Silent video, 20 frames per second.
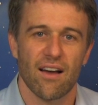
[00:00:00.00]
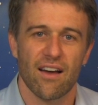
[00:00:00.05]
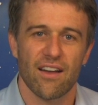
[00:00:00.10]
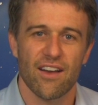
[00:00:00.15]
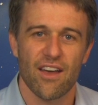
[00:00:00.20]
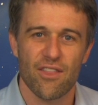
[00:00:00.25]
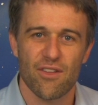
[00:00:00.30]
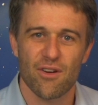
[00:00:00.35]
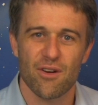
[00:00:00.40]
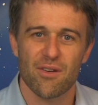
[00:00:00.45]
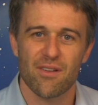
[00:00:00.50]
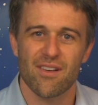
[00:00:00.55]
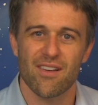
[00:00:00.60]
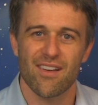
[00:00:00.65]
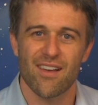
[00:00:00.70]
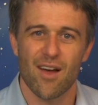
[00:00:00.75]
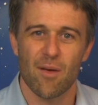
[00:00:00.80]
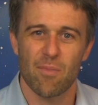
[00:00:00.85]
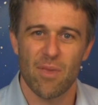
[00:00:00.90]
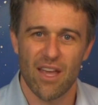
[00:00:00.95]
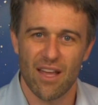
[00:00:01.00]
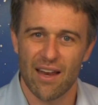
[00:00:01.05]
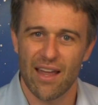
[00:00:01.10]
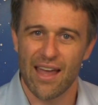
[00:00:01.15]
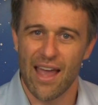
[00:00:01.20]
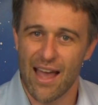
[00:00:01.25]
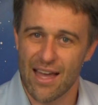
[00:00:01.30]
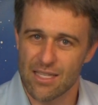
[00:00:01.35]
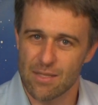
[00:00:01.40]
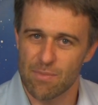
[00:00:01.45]
Another
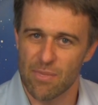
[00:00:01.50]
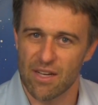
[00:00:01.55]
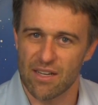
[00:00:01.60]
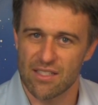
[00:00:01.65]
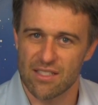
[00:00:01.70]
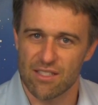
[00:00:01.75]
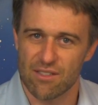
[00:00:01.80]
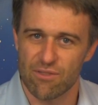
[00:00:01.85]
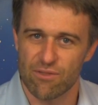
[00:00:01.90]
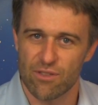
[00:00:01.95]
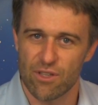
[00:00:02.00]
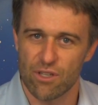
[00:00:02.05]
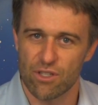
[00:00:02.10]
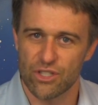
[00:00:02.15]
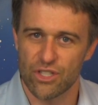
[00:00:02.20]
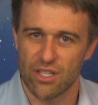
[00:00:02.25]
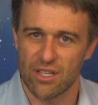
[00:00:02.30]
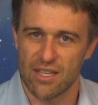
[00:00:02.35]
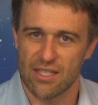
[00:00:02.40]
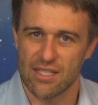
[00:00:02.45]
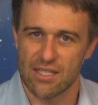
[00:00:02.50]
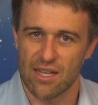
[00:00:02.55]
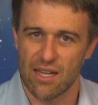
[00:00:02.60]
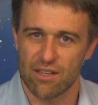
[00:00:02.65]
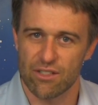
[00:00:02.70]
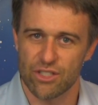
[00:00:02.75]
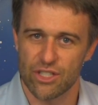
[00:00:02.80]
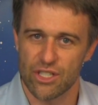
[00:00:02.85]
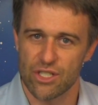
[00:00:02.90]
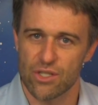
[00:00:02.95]
appealing aspect of fusion as an
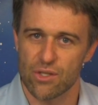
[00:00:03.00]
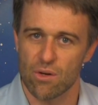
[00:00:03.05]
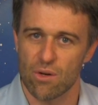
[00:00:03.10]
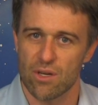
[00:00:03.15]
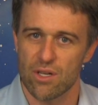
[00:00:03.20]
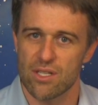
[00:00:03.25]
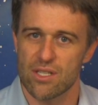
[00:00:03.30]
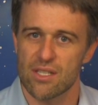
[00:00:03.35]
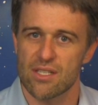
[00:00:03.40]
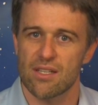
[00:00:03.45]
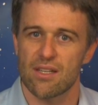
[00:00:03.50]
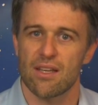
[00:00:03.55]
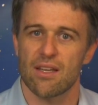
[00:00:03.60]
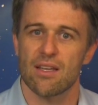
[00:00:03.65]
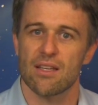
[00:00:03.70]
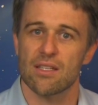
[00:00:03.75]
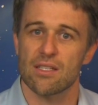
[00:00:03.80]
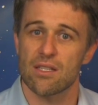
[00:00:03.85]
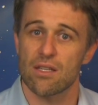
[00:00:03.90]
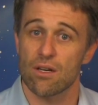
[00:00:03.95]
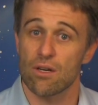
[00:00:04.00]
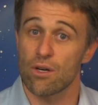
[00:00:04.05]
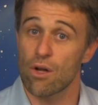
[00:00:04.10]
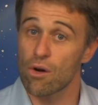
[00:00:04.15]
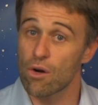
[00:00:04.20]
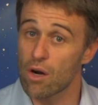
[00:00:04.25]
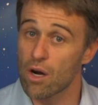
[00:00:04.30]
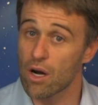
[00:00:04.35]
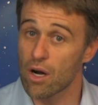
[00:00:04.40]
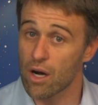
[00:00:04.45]
energy source is there are
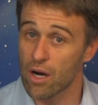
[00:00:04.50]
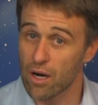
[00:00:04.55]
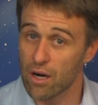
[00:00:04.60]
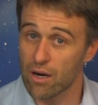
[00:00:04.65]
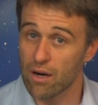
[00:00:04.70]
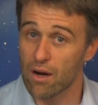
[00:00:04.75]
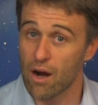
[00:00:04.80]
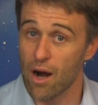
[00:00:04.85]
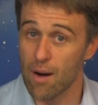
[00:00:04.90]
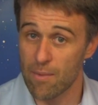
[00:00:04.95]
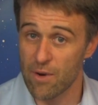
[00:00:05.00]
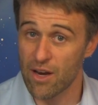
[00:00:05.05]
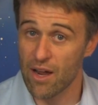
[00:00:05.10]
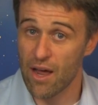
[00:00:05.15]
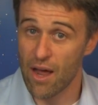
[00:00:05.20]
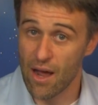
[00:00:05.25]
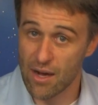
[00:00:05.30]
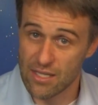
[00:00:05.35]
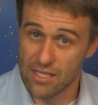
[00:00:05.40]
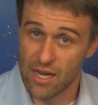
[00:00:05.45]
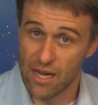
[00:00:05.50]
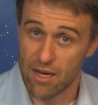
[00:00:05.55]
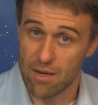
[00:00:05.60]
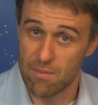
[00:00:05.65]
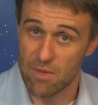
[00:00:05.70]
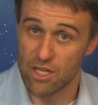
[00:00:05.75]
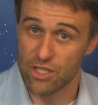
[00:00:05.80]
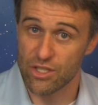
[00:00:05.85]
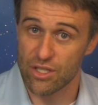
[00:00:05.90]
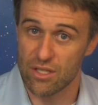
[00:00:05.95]
no carbon dioxide
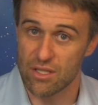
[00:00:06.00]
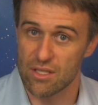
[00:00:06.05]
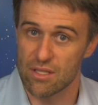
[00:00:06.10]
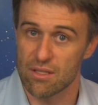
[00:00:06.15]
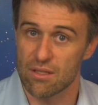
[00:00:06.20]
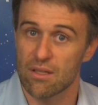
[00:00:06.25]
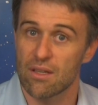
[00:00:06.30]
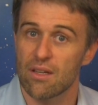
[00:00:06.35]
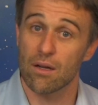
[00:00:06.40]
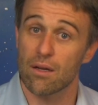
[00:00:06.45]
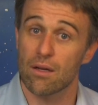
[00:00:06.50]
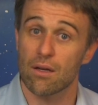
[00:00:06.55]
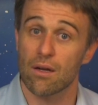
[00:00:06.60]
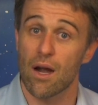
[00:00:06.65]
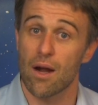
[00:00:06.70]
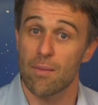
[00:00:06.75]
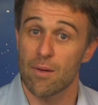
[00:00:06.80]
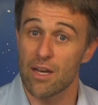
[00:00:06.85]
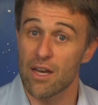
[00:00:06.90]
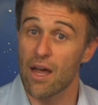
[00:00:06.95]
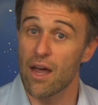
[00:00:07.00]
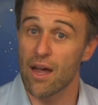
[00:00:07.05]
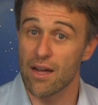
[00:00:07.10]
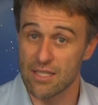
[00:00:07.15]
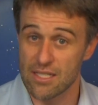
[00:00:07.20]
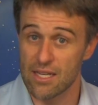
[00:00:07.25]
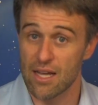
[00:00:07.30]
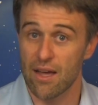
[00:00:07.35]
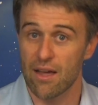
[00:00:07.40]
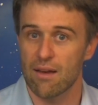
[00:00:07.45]
emission. Carbon
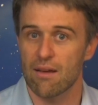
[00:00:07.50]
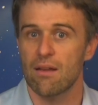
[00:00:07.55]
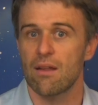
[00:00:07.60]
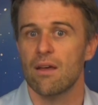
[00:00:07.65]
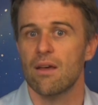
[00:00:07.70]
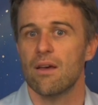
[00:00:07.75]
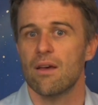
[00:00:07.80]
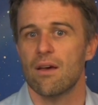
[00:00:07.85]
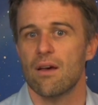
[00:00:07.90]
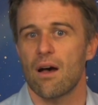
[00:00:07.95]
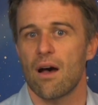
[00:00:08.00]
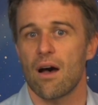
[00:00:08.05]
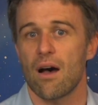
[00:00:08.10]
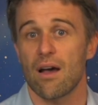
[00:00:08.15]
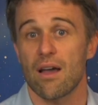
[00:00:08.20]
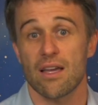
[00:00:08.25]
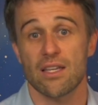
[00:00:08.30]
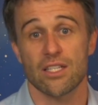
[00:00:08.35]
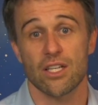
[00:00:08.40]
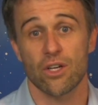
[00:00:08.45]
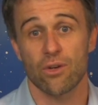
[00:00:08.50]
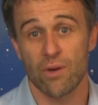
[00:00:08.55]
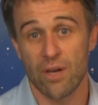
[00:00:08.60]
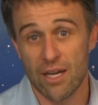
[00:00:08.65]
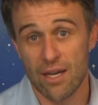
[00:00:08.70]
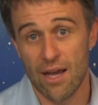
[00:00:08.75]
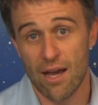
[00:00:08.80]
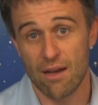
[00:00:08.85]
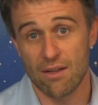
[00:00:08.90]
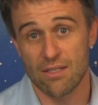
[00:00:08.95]
dioxide uh, is a
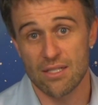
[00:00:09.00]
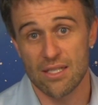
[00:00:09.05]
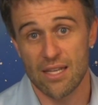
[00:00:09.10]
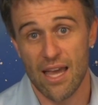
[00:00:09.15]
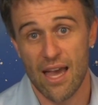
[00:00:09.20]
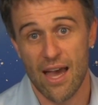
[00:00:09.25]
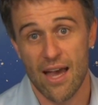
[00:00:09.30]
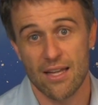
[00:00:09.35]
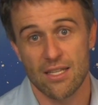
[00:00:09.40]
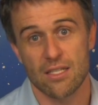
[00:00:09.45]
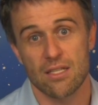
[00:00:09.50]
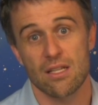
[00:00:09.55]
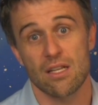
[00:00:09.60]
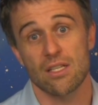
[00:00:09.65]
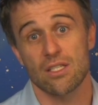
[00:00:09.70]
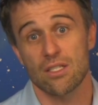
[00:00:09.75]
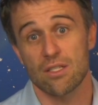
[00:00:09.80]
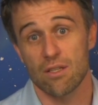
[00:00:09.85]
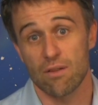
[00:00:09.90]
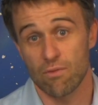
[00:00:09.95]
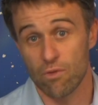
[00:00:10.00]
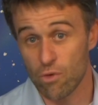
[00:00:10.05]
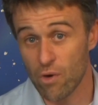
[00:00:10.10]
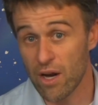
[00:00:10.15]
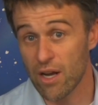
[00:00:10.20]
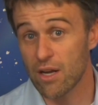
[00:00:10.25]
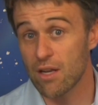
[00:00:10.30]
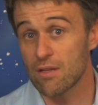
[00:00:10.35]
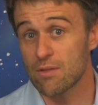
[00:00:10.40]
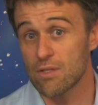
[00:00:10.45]
greenhouse gas that's of
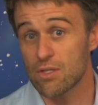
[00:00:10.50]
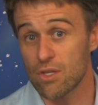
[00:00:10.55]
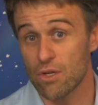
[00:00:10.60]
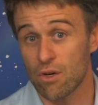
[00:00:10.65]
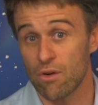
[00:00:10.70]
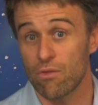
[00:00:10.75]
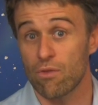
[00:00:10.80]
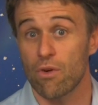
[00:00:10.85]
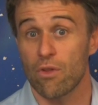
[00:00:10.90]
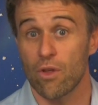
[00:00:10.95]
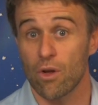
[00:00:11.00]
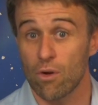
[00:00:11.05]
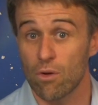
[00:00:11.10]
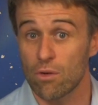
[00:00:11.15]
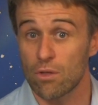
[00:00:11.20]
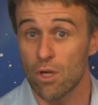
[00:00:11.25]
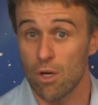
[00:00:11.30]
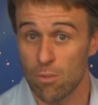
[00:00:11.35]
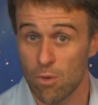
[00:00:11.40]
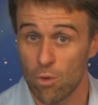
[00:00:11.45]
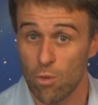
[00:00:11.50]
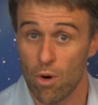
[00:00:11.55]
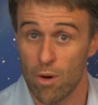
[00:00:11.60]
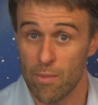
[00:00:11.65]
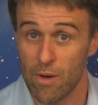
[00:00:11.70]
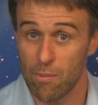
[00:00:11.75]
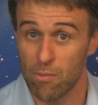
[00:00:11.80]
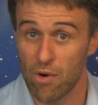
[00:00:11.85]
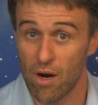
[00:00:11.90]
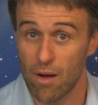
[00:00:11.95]
great concern for the global
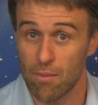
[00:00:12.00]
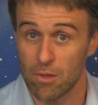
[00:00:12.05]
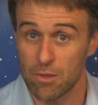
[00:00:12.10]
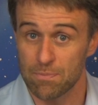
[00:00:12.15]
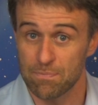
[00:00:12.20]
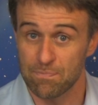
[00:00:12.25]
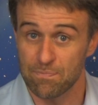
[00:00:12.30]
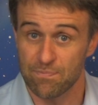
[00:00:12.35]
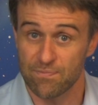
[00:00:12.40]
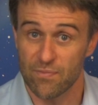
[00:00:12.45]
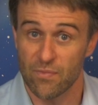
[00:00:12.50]
warming problem.